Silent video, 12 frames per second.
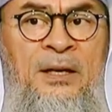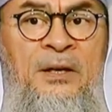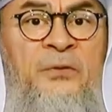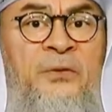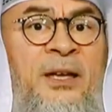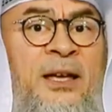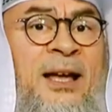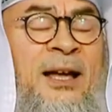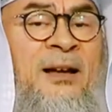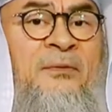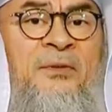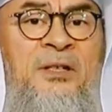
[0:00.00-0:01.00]
If they
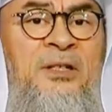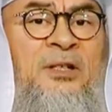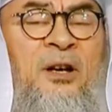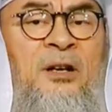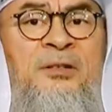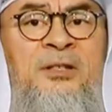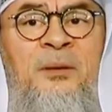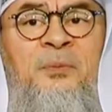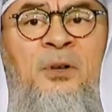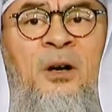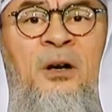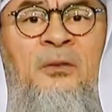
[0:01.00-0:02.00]
have this
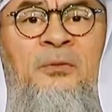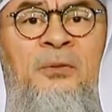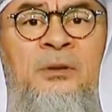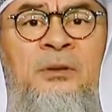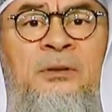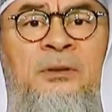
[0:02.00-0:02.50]
concept of,